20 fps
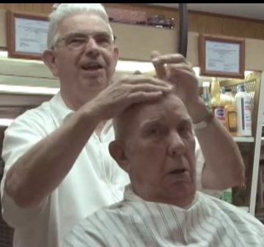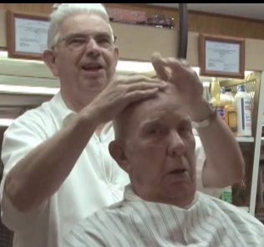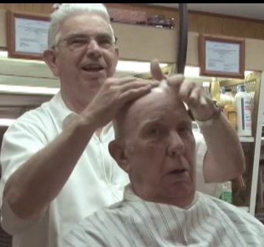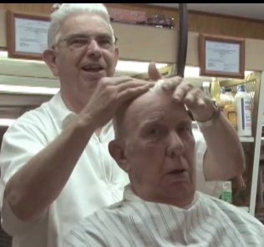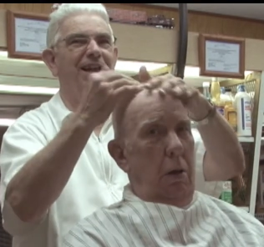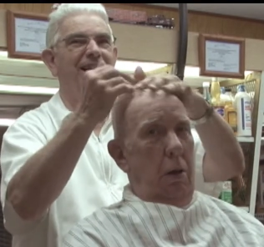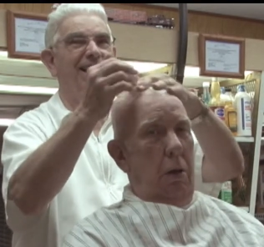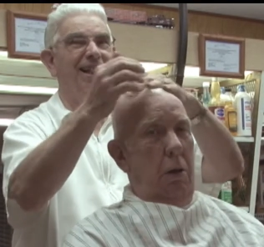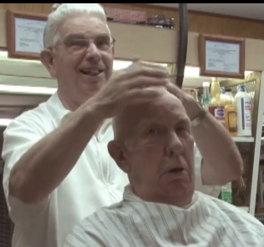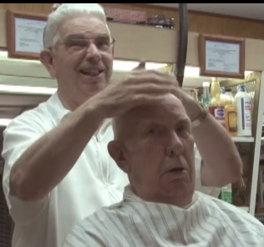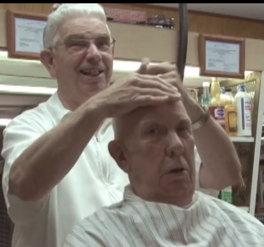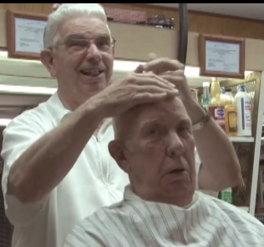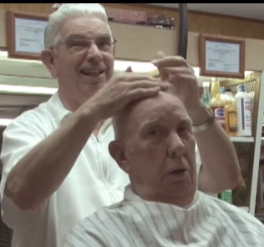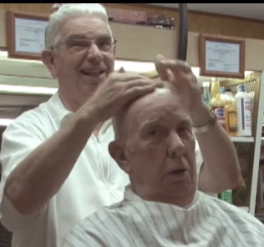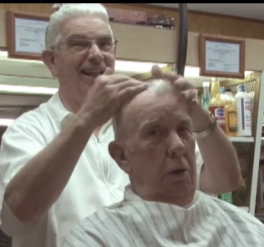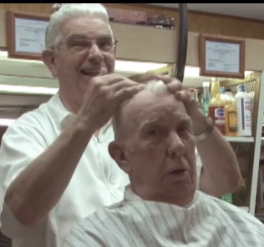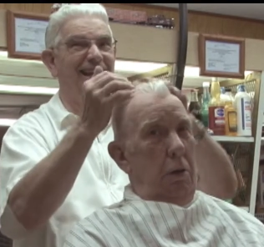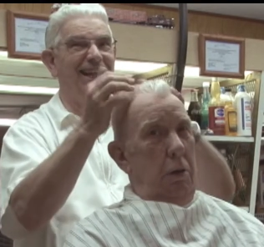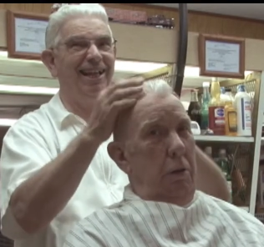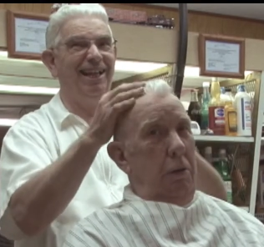Speaker 1: That's right.
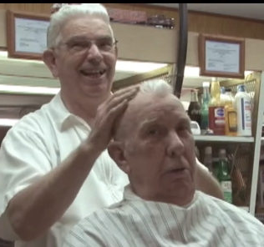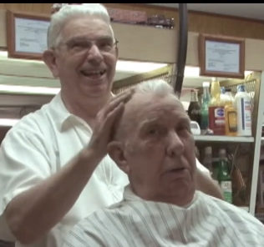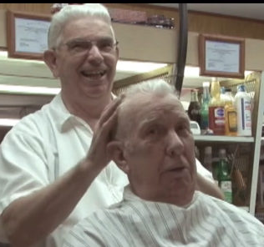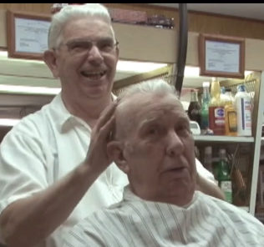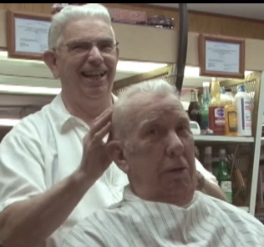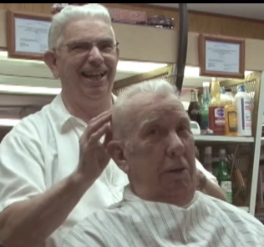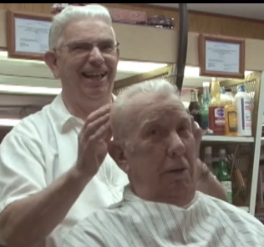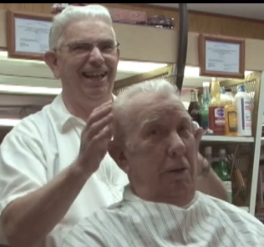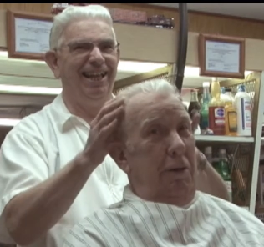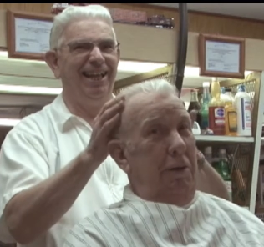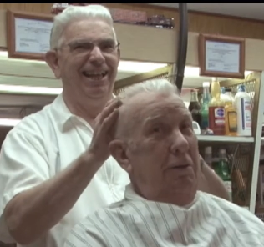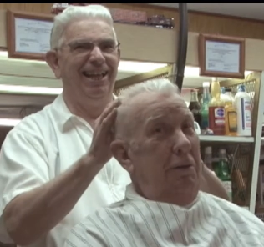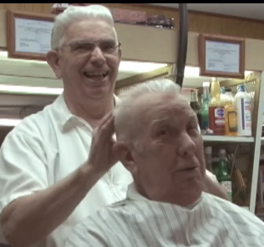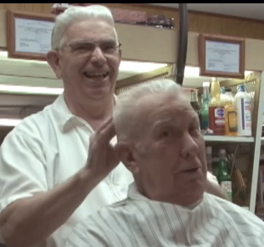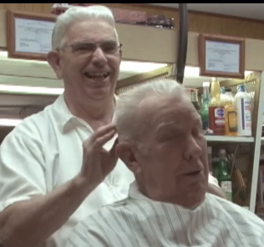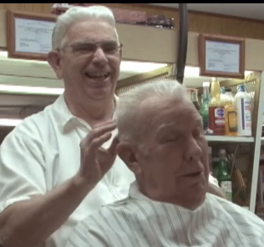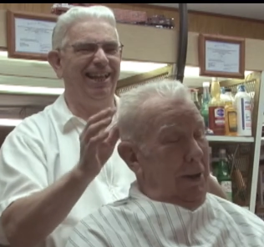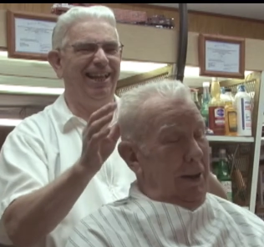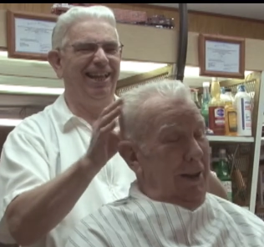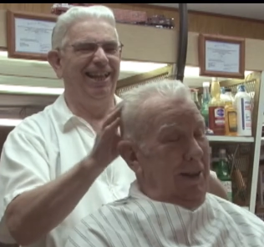Oh my
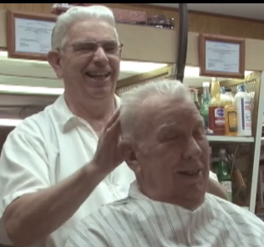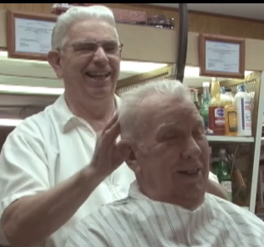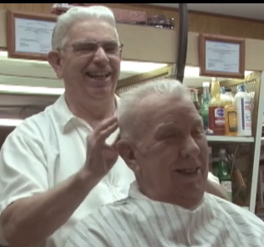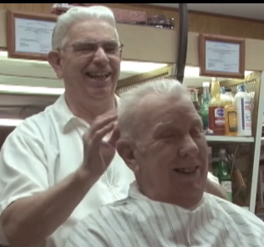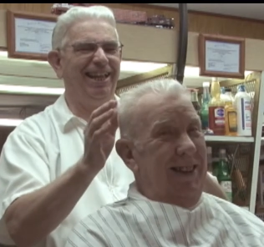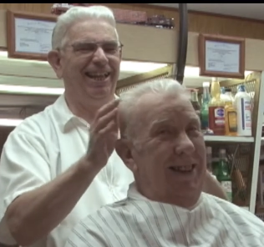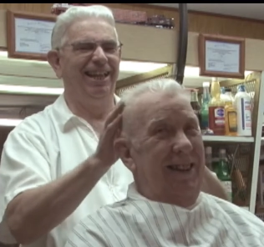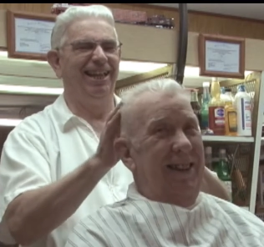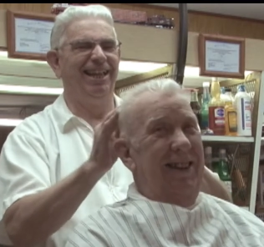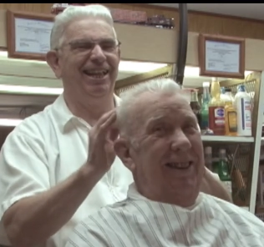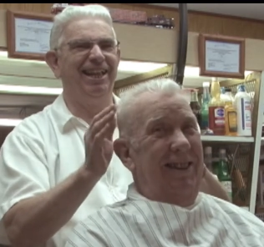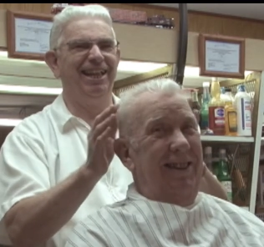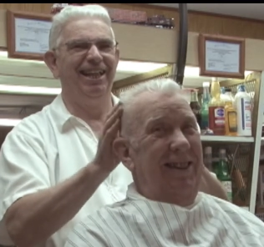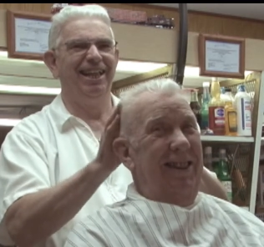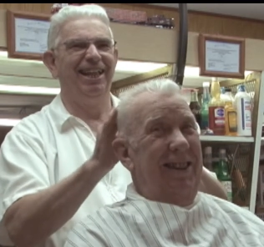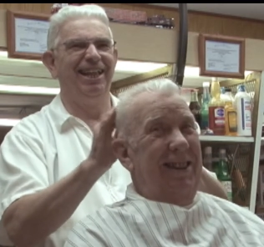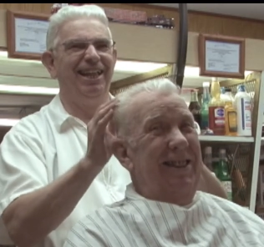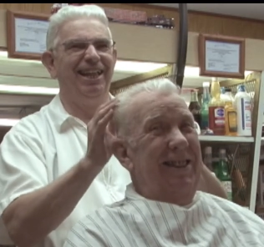gosh, that's it.